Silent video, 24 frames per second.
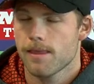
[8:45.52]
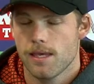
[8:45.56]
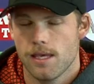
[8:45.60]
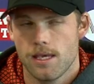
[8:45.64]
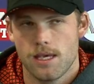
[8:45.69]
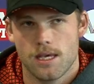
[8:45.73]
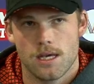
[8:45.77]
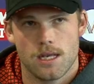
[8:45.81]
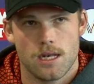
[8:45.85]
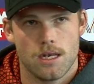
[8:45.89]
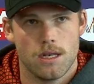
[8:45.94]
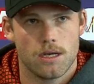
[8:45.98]

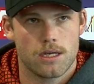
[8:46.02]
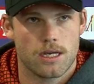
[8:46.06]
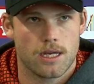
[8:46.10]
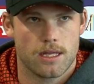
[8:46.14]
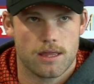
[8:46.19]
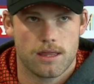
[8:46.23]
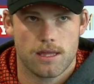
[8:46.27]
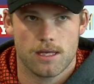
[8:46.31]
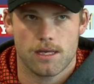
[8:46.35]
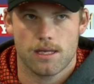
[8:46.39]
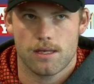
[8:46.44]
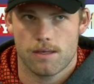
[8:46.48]
Yeah, look, I
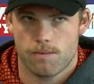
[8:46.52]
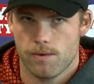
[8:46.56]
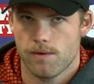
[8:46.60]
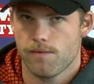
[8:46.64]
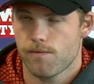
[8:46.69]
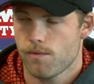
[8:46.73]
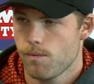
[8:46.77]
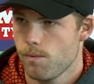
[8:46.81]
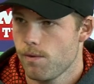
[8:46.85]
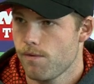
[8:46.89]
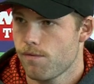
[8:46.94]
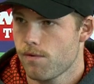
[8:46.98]
think
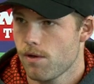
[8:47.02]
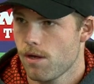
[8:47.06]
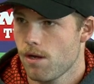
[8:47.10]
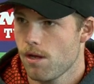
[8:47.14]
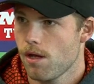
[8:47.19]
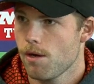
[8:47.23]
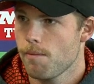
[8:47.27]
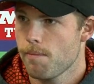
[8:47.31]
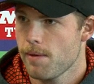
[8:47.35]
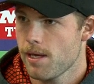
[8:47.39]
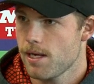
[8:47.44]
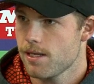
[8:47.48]
we've got a
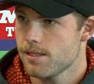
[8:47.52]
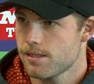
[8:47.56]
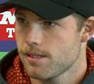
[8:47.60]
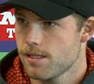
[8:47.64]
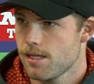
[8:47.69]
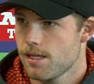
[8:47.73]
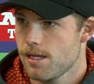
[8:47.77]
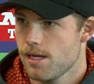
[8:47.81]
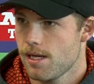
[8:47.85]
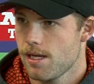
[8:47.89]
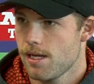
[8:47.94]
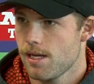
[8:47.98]
lot of batters
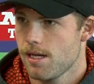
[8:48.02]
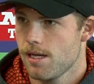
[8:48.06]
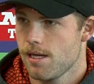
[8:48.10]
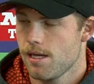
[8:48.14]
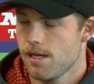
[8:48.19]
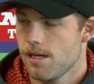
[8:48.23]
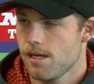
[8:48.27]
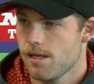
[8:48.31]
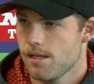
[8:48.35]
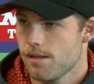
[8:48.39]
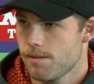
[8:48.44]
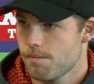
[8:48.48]

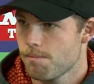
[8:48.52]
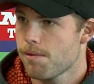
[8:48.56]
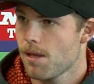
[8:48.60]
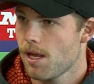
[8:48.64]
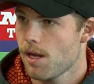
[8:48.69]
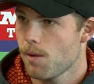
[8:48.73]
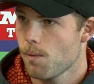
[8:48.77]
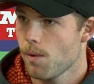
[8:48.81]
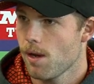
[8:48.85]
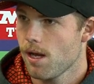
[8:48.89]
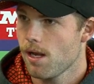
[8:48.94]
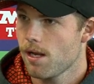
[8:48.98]

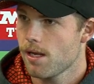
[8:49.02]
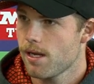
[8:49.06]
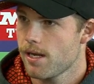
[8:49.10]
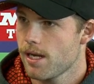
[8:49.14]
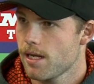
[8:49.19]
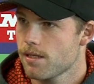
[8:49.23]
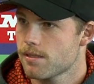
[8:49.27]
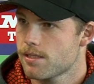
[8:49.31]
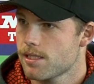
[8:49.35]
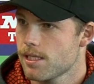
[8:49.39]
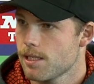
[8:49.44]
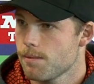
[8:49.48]
playing well in
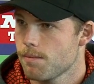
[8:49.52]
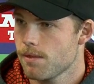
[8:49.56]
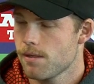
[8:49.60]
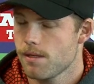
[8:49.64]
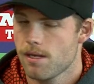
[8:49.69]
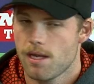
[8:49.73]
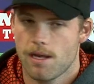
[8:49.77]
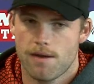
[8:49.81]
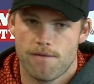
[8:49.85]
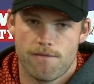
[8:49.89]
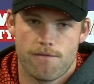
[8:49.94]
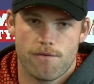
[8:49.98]
our team
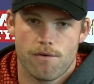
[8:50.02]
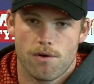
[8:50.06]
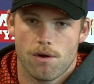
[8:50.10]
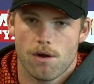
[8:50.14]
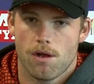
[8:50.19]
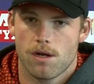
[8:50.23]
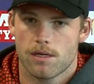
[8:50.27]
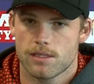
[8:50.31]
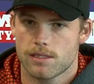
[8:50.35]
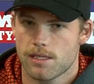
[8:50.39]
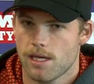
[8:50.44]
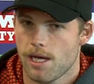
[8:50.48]
and for a
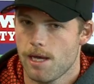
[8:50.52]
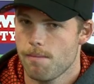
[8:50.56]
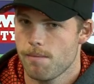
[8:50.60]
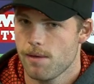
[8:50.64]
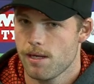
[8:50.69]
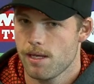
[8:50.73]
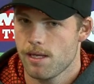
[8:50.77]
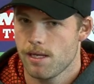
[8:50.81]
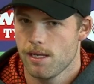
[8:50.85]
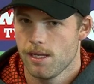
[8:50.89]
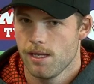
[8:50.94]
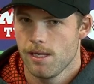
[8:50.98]
long time,
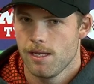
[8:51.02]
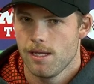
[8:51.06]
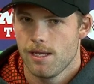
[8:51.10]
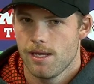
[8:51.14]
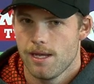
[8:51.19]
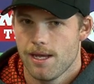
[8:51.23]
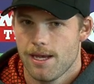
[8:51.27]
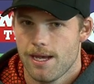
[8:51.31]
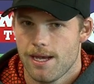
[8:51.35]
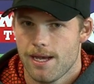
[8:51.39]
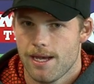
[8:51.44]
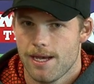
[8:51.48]
but
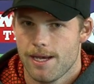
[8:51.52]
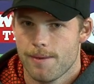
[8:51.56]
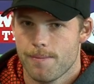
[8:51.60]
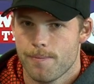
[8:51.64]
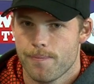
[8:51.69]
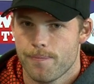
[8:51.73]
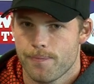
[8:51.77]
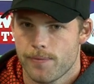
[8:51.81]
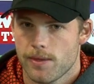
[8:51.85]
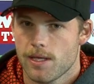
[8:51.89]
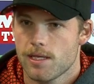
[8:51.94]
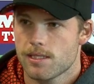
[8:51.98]

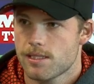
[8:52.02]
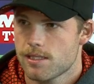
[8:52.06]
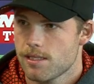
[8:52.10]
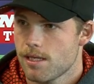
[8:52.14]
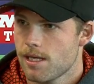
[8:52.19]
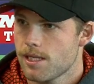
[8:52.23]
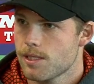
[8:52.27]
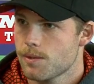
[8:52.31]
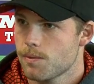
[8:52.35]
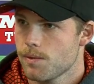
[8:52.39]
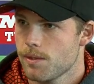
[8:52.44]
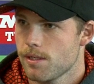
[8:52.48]
it's
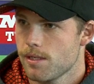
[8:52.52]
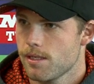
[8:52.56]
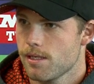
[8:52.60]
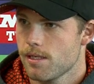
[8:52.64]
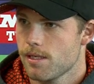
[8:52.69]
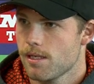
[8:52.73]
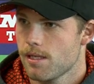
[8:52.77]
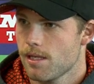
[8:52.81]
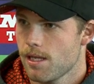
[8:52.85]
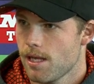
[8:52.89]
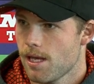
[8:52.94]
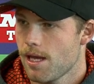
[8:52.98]
nice
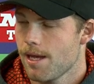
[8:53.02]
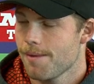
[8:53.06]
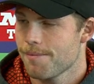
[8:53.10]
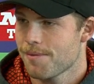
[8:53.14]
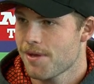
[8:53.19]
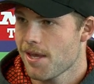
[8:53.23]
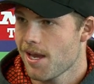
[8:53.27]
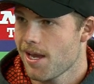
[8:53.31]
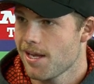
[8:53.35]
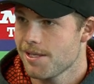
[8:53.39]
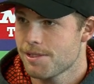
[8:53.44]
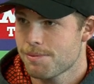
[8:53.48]
when
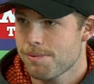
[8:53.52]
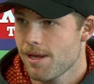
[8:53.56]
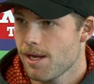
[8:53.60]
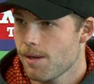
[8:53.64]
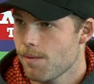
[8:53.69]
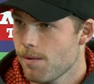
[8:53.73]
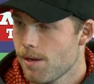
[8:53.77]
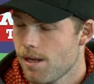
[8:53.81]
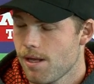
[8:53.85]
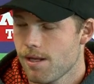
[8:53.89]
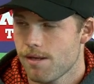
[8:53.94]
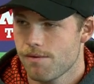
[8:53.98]
Kane's
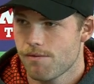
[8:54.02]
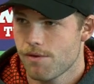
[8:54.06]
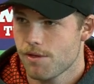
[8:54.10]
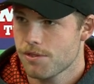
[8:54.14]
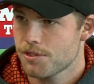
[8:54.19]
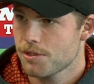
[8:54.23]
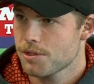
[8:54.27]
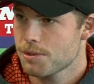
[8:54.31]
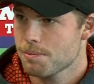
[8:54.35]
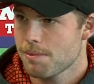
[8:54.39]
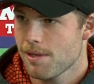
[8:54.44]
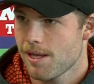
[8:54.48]
playing well,
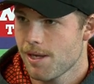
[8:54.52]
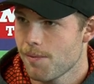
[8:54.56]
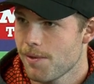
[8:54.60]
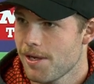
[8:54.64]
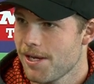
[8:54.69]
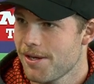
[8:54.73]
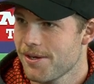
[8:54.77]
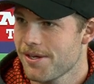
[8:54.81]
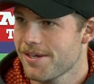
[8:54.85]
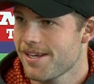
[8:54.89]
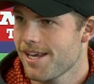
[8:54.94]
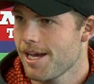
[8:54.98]
Ross is playing
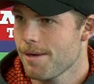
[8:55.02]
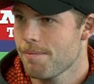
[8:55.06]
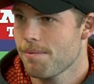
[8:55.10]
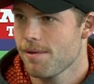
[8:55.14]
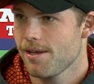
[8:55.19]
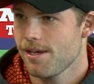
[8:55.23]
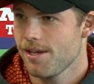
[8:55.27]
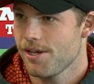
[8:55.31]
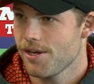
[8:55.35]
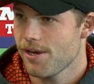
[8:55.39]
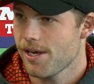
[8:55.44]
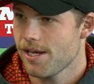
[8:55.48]
well,
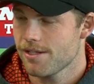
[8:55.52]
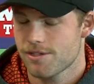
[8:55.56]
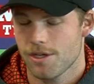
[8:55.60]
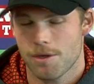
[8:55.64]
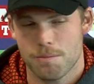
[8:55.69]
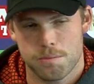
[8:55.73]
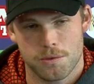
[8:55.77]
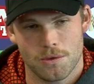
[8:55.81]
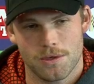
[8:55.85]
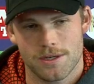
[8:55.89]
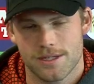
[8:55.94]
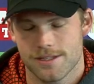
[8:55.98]
Guppy, our
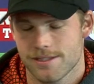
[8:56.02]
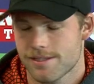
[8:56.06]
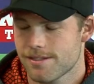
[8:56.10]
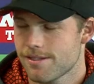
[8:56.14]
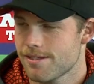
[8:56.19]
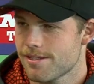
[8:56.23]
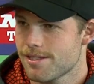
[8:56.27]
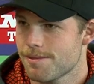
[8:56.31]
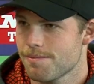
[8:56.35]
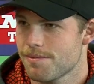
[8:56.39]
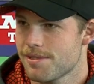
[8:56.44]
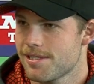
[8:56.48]
top order's
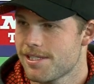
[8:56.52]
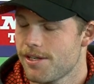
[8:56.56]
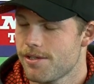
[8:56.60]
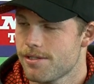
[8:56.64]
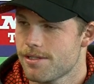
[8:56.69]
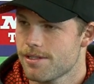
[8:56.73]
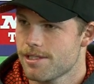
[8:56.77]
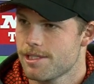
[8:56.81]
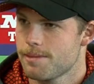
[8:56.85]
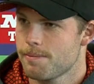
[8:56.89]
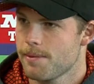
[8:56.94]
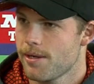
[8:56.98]
got some
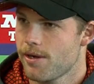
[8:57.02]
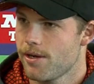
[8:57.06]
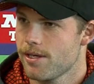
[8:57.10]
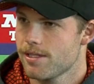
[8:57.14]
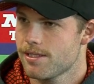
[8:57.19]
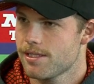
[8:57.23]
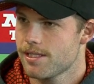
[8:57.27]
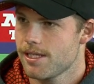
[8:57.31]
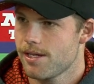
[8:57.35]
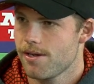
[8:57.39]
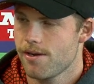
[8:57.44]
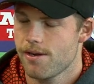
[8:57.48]
serious
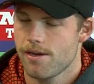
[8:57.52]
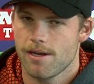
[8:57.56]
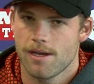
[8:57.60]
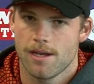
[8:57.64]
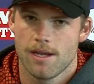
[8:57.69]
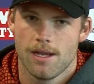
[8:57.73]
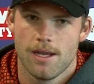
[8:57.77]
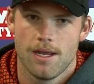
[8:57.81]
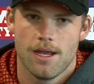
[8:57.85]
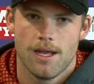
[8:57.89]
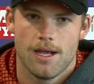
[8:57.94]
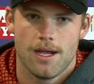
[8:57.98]
experience there, and
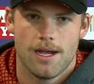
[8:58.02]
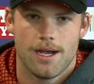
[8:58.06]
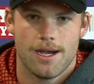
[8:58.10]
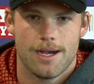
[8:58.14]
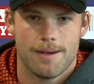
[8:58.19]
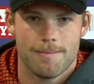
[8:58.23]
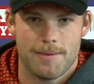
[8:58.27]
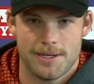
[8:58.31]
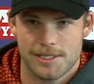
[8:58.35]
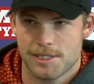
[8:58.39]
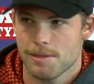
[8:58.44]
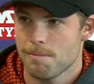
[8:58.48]

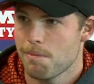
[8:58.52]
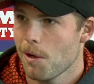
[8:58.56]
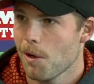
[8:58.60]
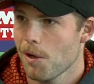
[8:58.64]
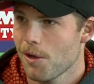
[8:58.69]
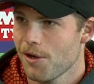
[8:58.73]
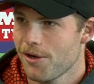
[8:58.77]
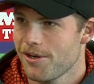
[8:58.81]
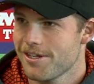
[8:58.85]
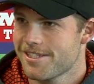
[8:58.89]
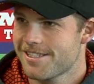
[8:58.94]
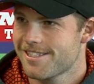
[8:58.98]
as a
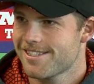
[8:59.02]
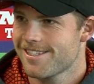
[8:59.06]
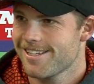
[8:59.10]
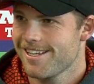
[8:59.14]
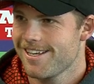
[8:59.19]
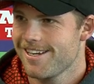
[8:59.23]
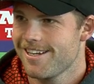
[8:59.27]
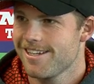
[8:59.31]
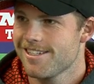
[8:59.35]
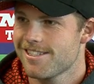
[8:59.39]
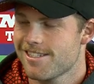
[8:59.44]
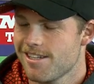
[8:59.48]
bowler it
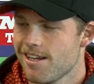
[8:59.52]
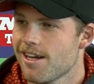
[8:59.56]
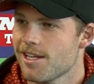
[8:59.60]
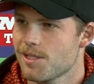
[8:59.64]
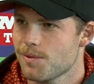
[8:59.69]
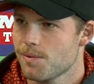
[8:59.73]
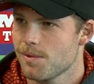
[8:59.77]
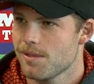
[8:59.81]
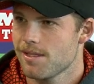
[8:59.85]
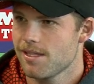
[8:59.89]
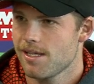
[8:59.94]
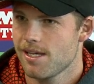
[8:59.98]
is
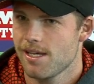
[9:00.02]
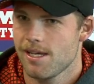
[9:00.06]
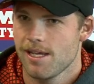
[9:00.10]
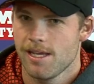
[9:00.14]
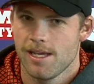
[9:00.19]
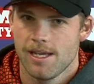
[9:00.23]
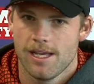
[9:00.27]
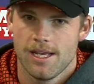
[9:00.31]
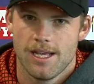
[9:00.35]
nice when they're